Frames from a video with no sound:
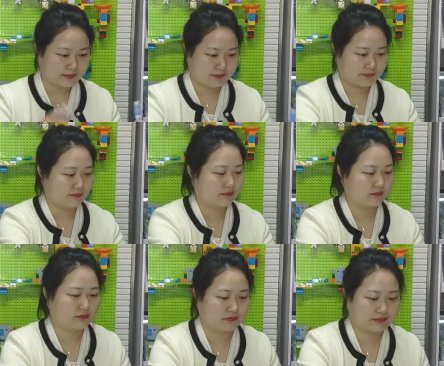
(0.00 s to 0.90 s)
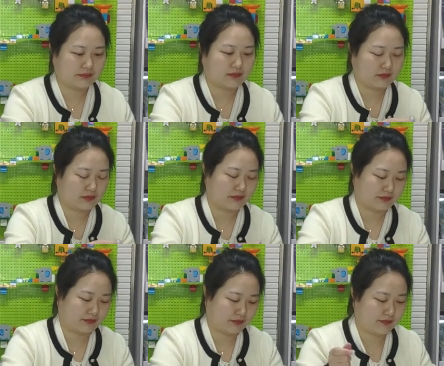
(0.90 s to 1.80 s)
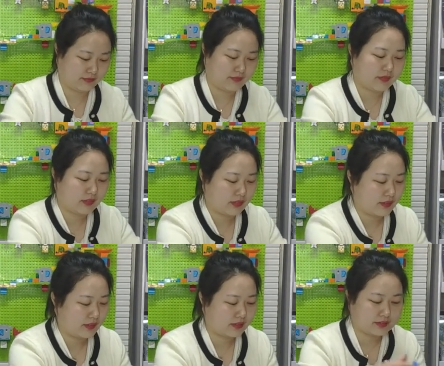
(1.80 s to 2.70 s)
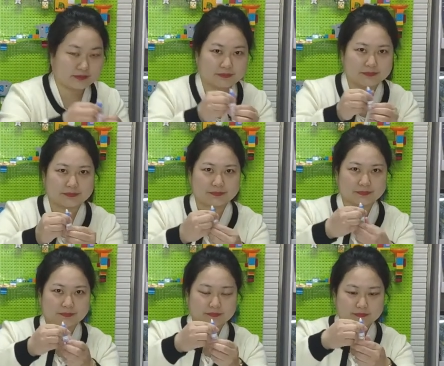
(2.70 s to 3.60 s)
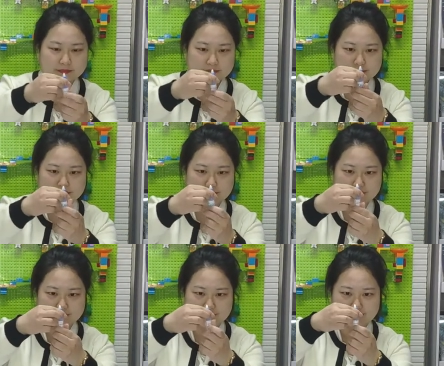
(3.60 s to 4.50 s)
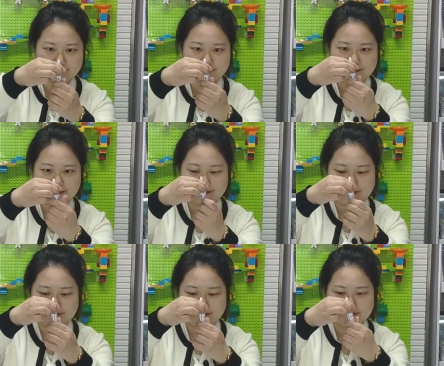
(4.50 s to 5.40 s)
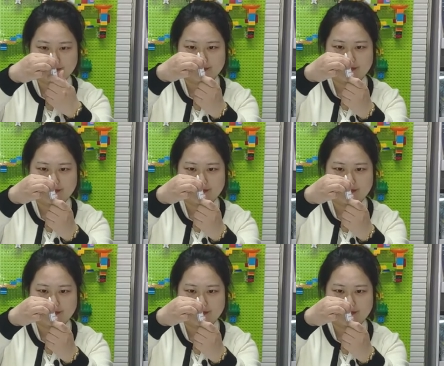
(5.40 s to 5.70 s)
[no speech]